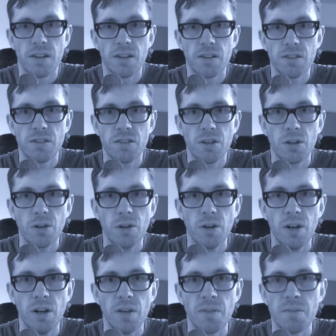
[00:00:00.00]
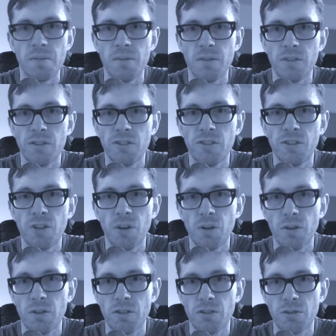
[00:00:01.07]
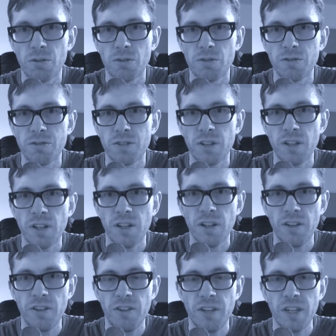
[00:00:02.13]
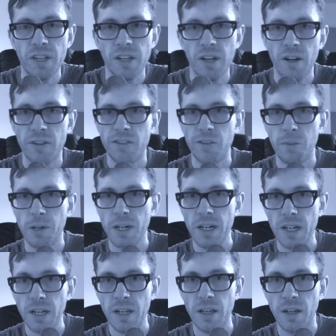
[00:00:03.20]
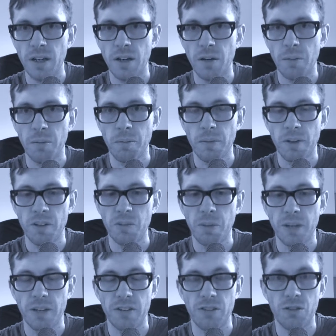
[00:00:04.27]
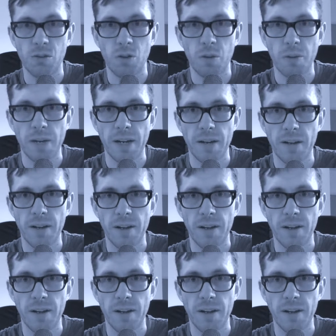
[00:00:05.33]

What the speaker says: This is not the sort of thing I typically expect to talk about.